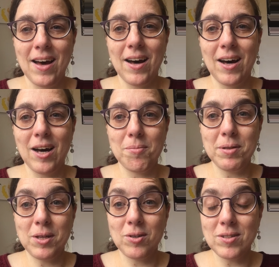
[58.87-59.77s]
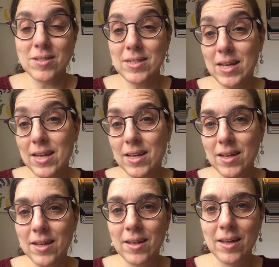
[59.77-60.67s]
uh, because
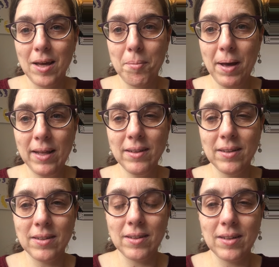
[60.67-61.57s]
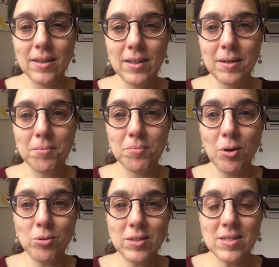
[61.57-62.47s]
they abandoned um,
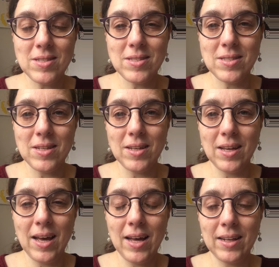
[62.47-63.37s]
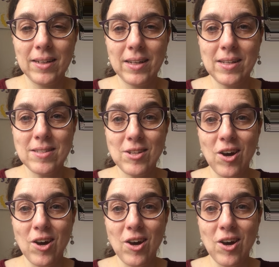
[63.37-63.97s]
Moses and his